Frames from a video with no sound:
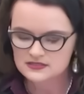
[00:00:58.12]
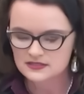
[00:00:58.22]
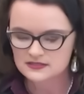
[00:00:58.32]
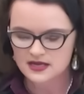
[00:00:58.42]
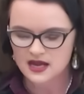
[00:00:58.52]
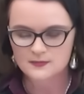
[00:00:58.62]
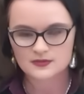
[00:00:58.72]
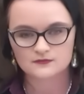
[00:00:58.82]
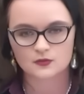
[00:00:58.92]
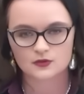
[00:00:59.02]
needs to happen
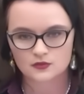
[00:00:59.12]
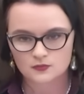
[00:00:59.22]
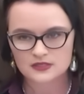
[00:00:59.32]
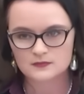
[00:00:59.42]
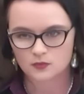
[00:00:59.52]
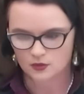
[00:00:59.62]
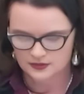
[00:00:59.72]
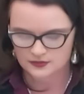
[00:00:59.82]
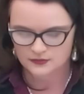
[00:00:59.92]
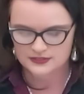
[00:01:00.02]
for three important
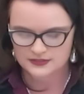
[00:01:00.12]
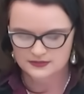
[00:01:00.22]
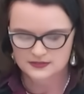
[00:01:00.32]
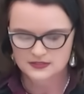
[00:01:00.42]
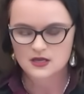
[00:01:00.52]
reasons.